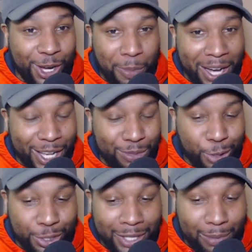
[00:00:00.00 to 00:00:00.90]
Nobody has
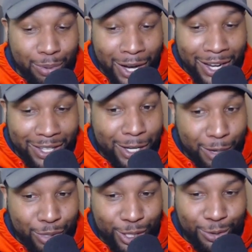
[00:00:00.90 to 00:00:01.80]
more state pride than
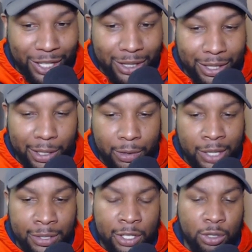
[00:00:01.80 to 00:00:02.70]
that brother right there, right?
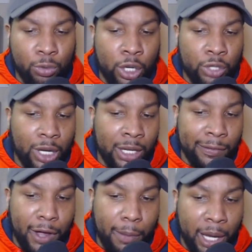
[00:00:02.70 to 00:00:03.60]

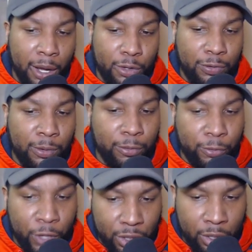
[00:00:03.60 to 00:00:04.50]
6'385 pounds from
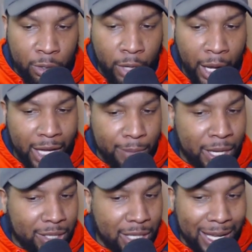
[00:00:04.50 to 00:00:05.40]
Frisco.
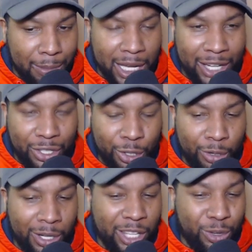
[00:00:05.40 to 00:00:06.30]
Best game last year.
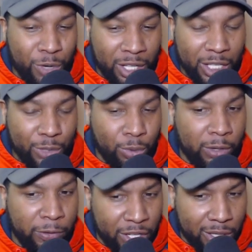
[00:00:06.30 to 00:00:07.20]
Neither one of these were
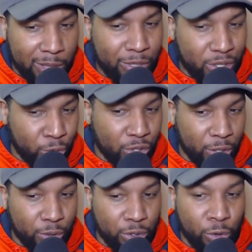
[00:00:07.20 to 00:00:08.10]
efficient, but two
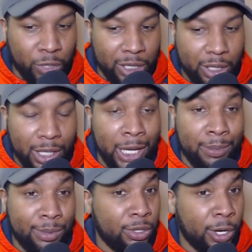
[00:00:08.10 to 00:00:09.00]
still two really good
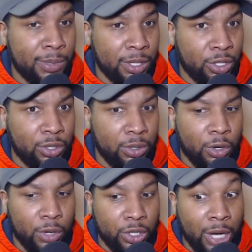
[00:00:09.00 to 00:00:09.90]
games in terms of you
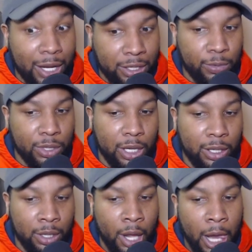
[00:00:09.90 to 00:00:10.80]
know the shots he was
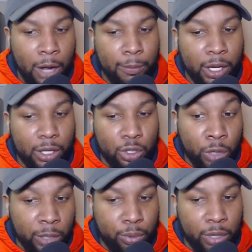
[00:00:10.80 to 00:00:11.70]
taking. But
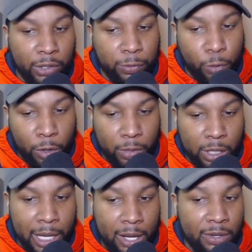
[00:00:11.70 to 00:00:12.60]
20 points, four
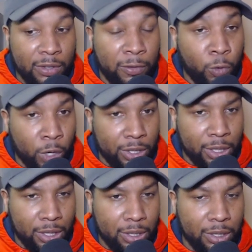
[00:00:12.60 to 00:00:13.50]
rebounds, and four
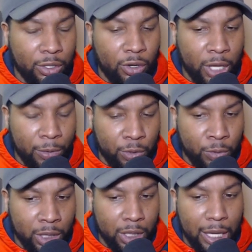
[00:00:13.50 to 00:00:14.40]
assists. You know, that was a
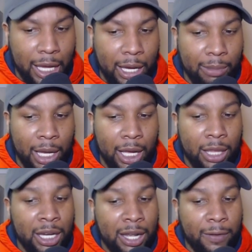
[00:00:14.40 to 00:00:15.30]
really good game.
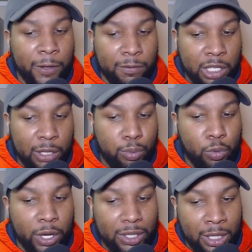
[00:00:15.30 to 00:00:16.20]
They had a 15
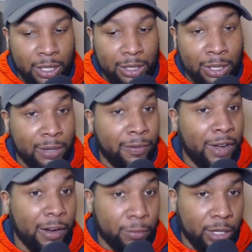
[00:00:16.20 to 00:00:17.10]
point, 10 assists, and
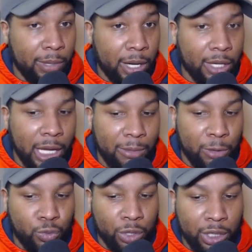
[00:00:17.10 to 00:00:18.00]
five rebound game. That
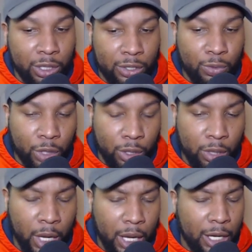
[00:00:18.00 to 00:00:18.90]
was really good as
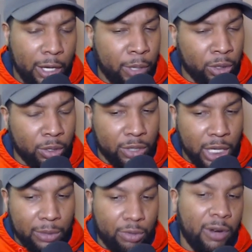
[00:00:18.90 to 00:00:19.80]
well. Uh, both of those
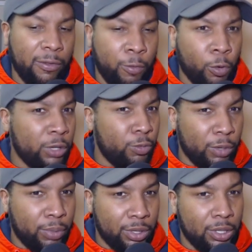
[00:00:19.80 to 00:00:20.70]
games around
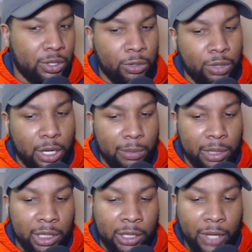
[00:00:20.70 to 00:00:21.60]
41% shooting, I
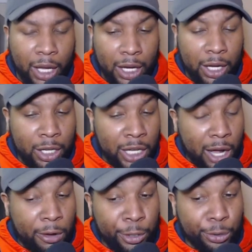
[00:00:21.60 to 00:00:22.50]
believe. Uh,
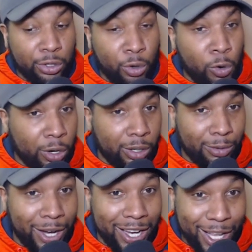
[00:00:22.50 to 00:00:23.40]
downhill score,
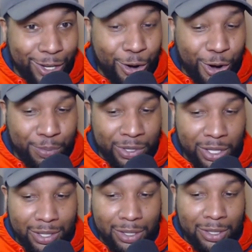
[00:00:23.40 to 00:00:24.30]
right? At a guard
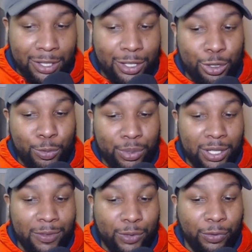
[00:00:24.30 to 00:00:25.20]
position,
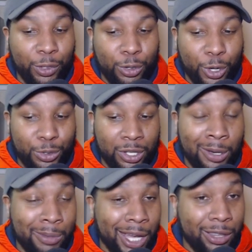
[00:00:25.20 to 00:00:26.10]
62% of his field goals
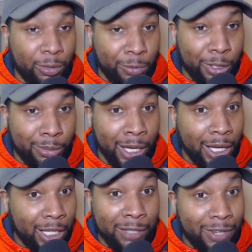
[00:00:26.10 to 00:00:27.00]
come at the rim,
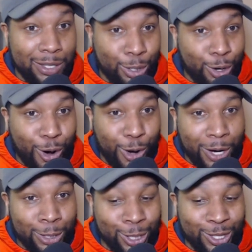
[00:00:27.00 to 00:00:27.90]
even as a guard,
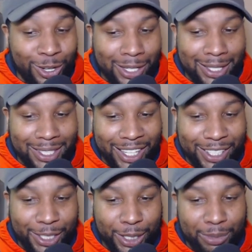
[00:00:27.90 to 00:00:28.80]
right? So he's going to get to that
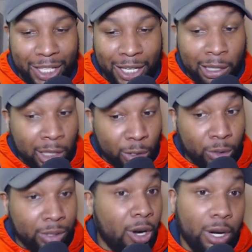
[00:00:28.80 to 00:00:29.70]
cup.
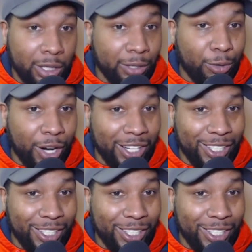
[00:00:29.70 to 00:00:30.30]
Analytical darling, right?